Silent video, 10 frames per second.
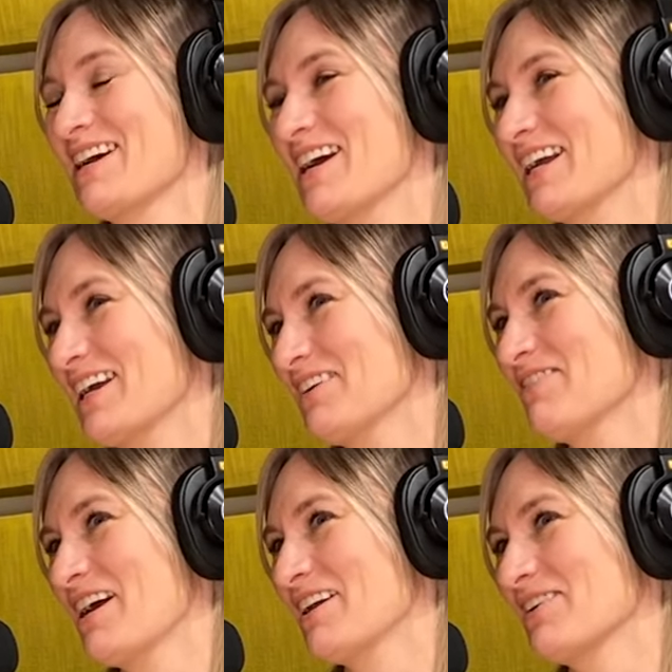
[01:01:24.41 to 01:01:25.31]
I kind of
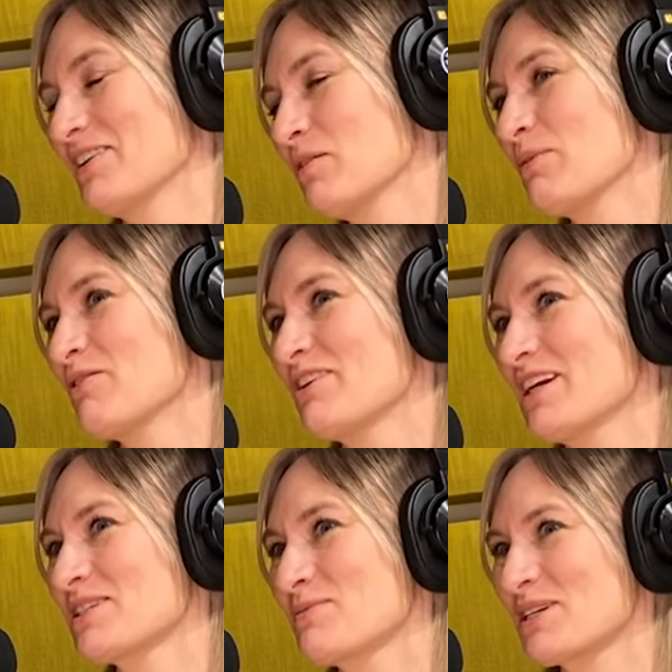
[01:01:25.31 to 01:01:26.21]
had a little bit of an
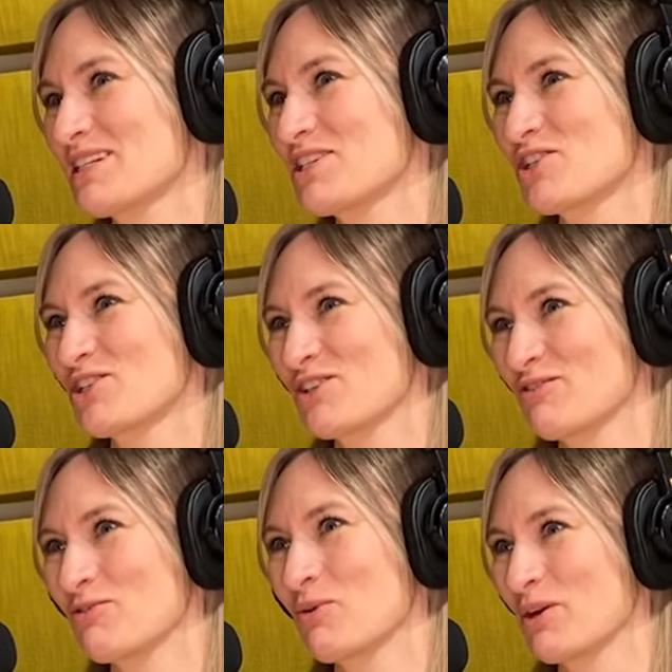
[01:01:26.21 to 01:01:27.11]
expectation
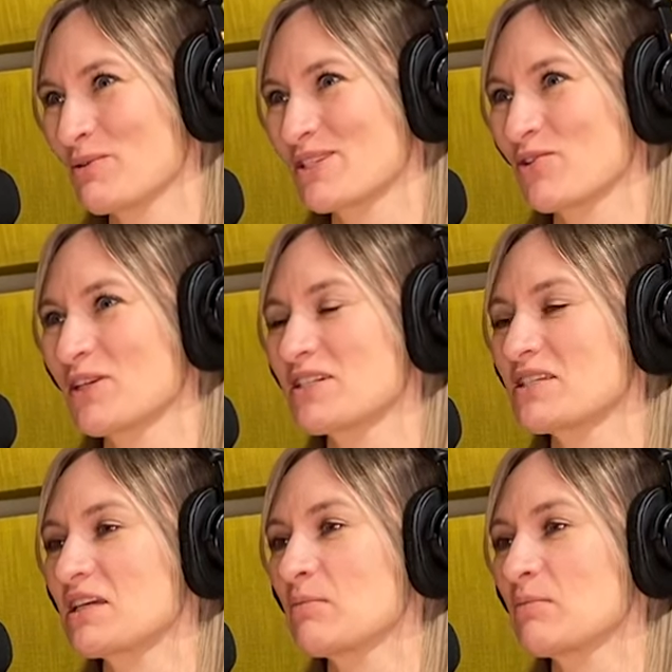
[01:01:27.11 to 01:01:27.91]
of what I was going to see,